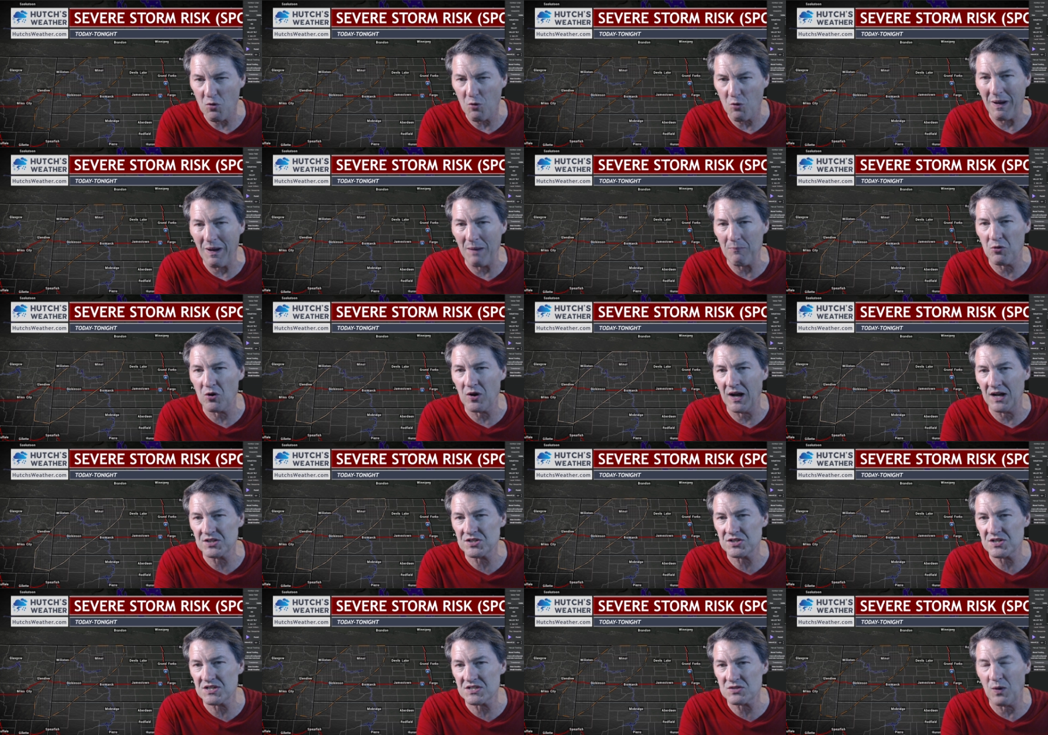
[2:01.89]
Remember,
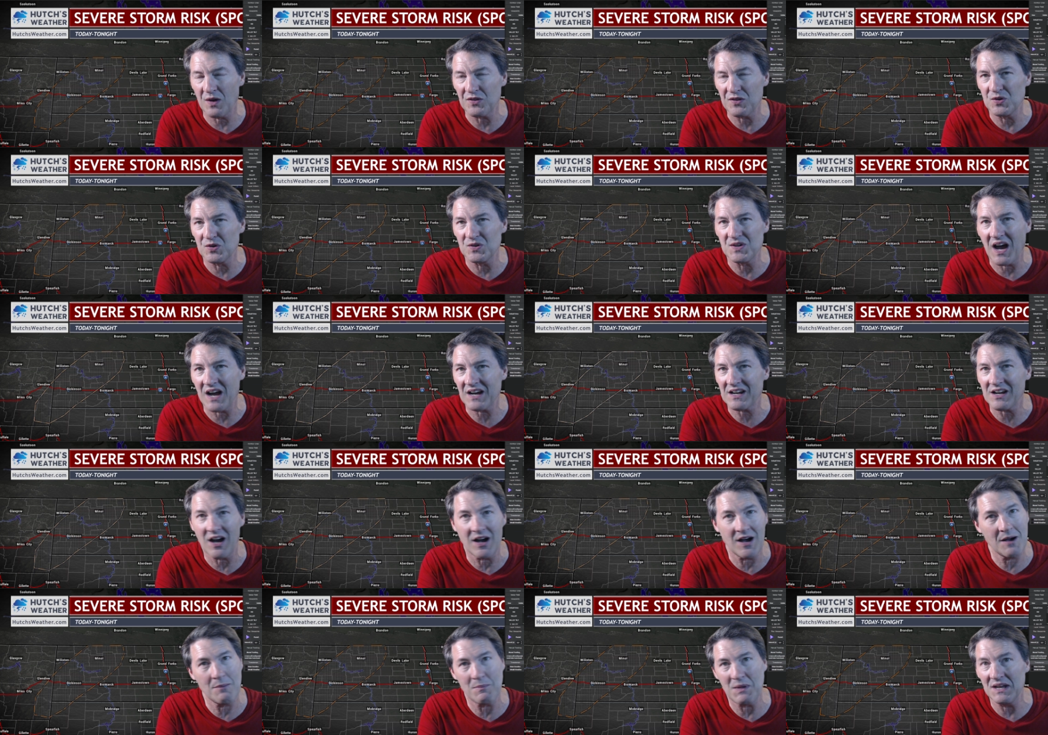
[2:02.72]
Hutch's Weather dot
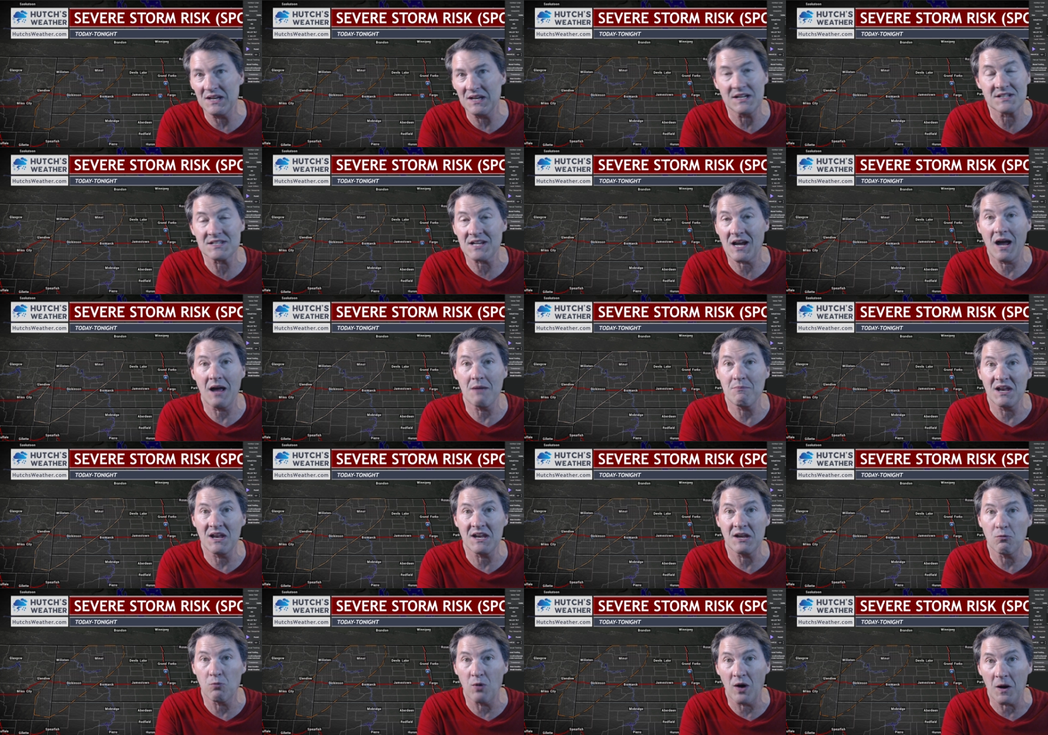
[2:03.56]
com, anytime,
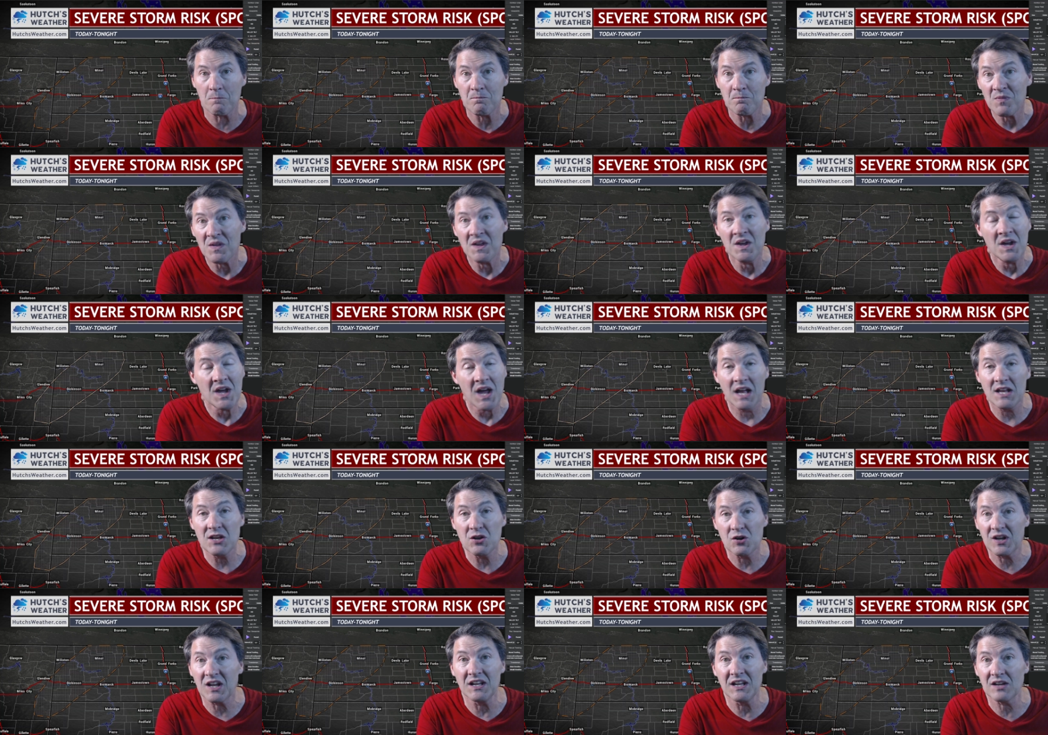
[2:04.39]
anywhere, and
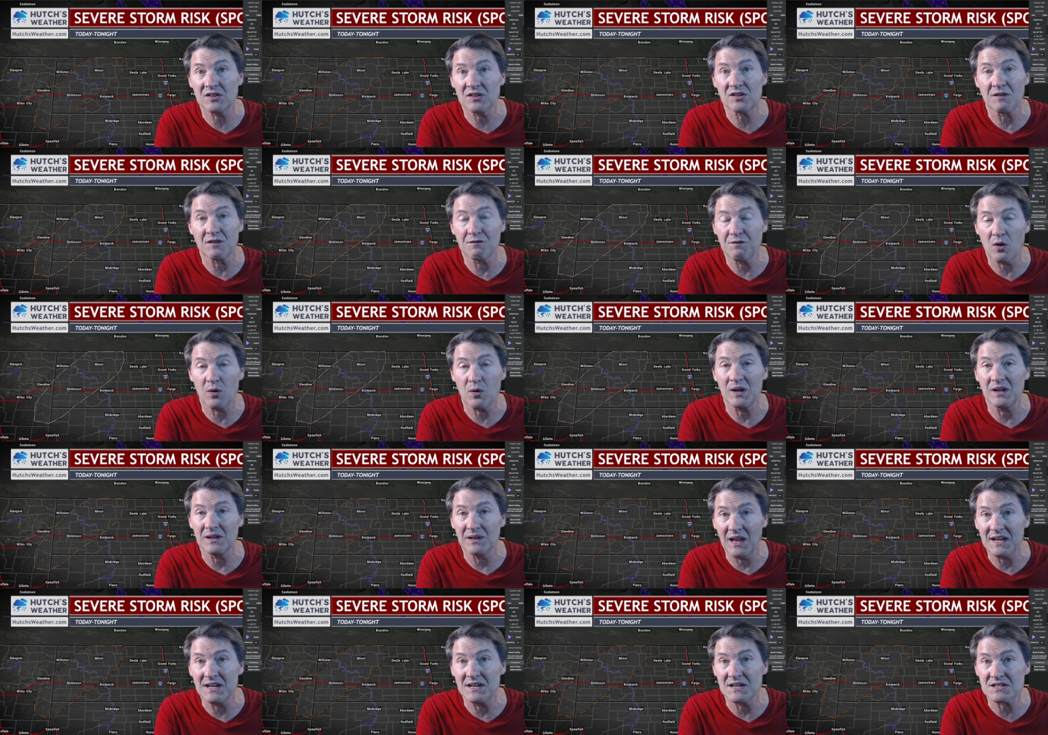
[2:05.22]
you can get the very
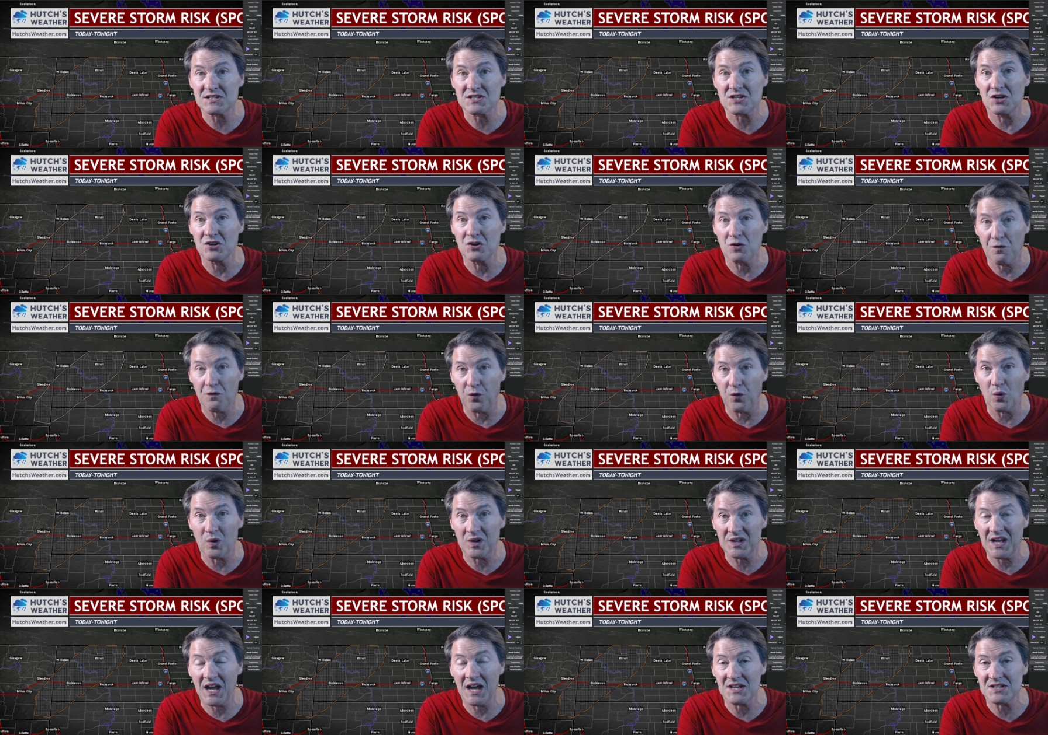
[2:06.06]
latest and your
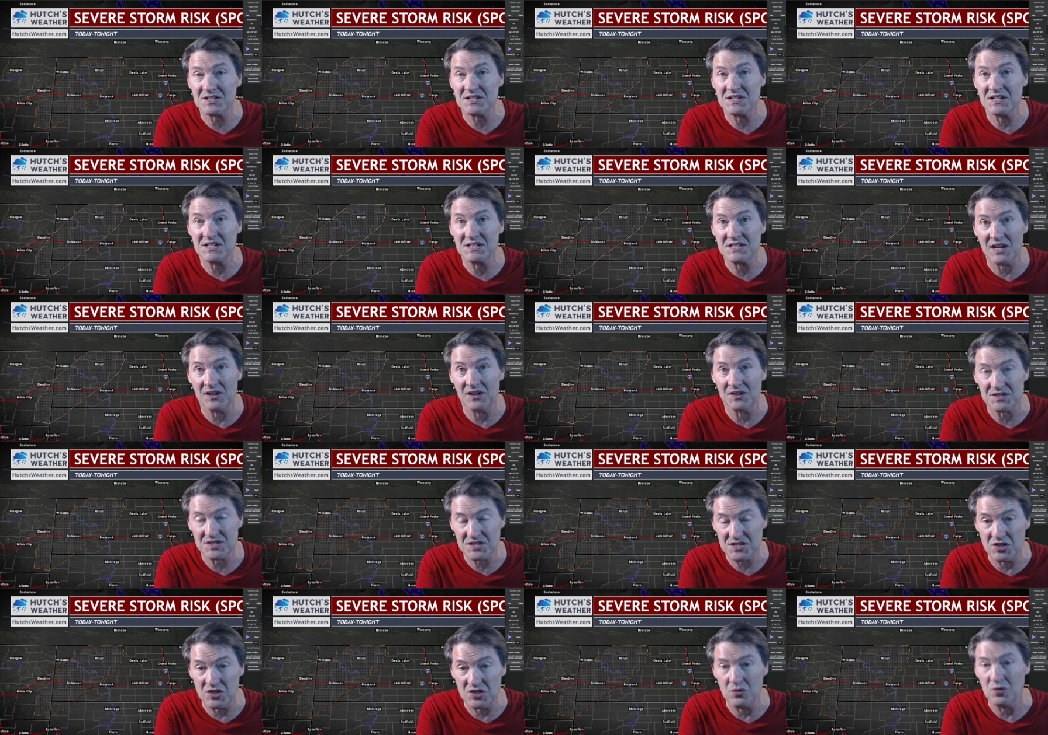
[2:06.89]
forecast
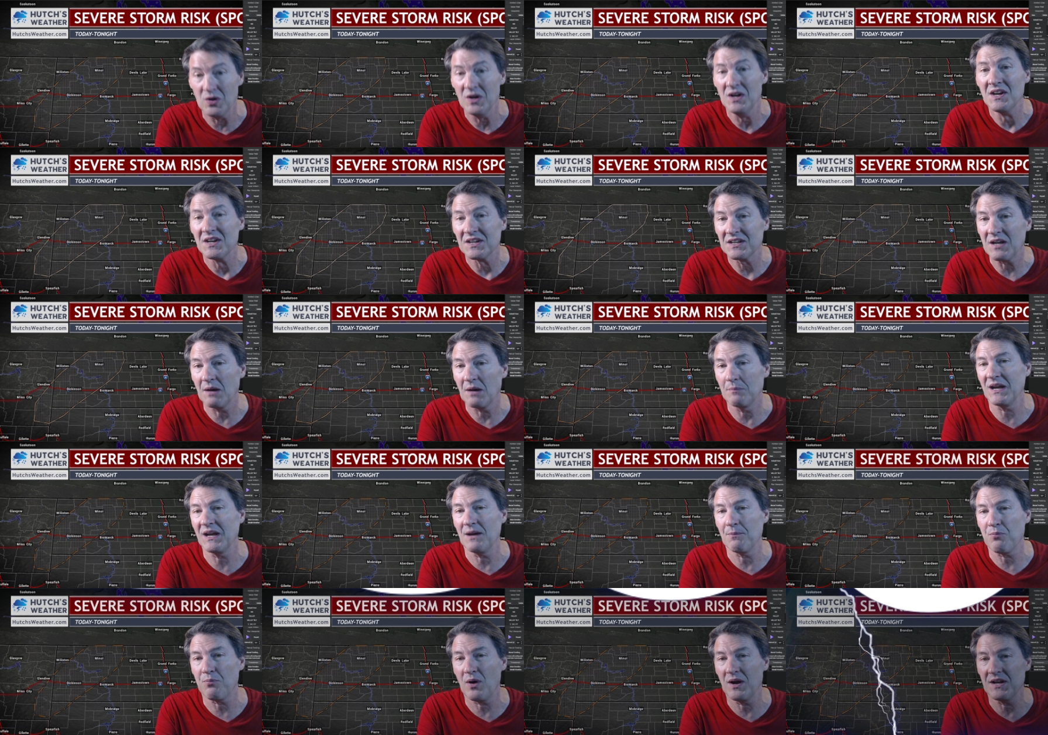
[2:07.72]
details too, coming
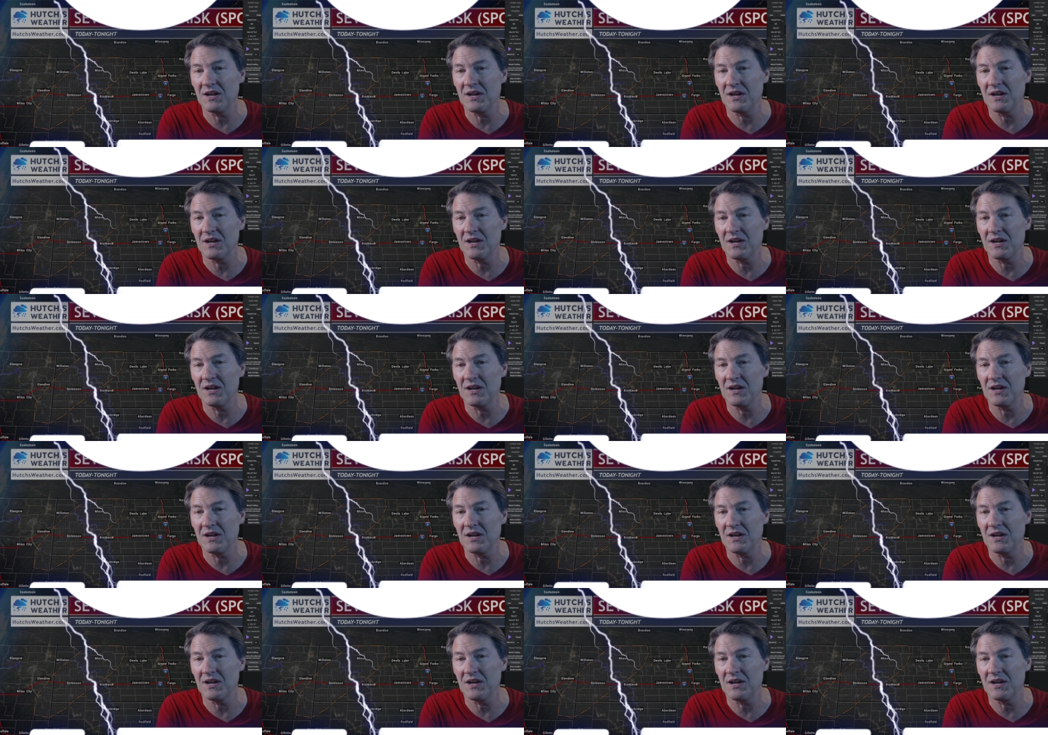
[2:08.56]
up